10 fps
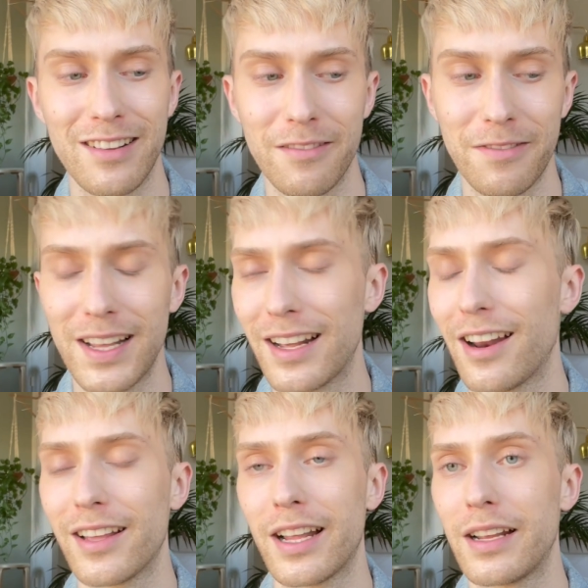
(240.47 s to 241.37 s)
feeling
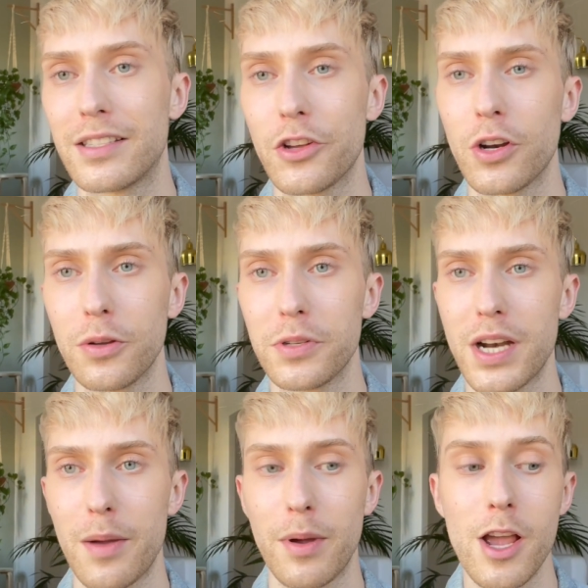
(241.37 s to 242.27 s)
like that it's gonna loosen
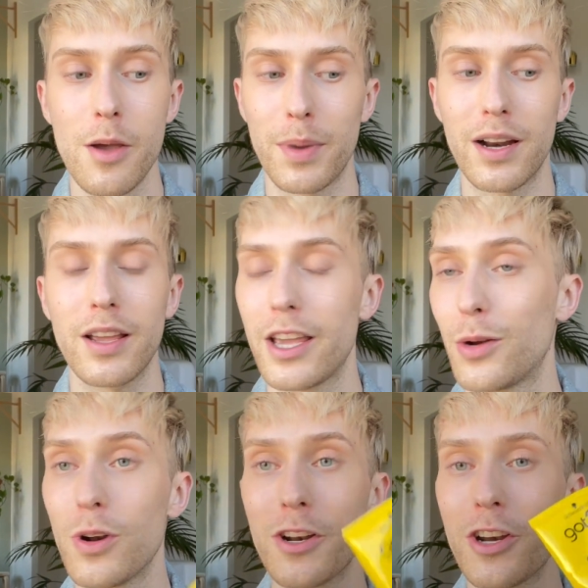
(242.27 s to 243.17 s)
up, but it
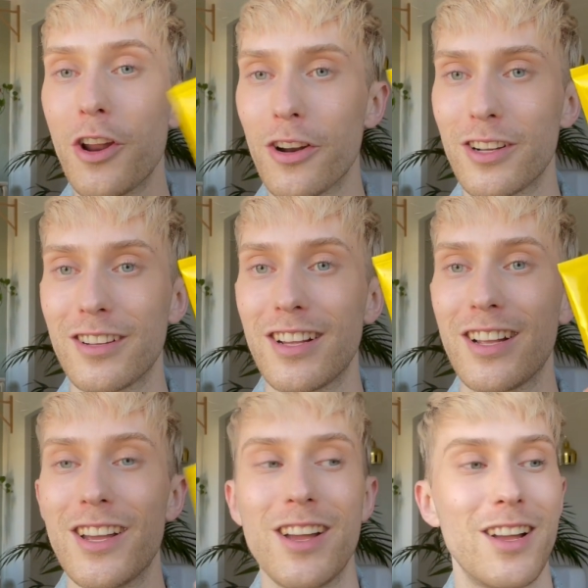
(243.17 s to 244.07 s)
will not
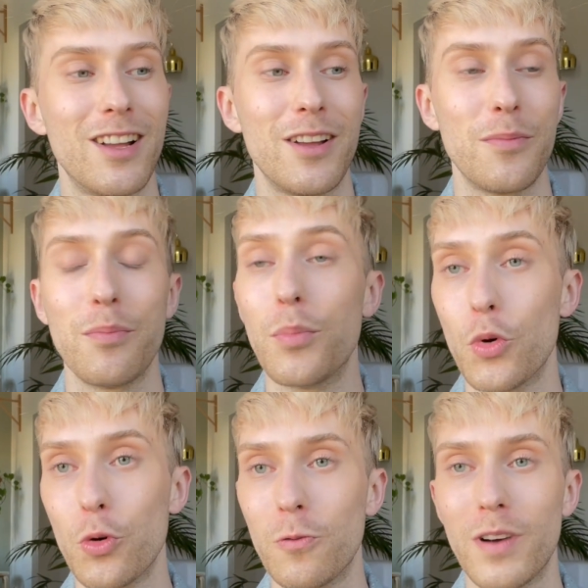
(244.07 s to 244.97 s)

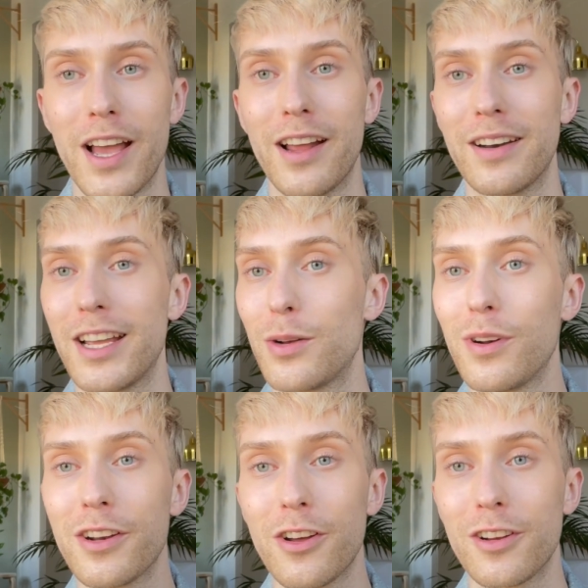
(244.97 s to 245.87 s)
move and it
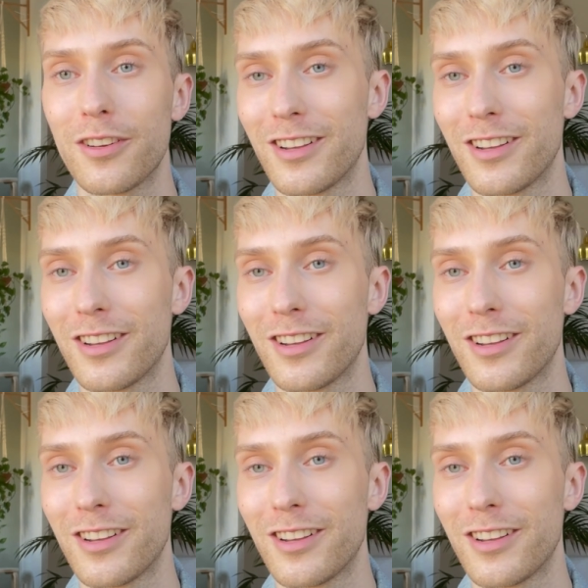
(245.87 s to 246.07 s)
will not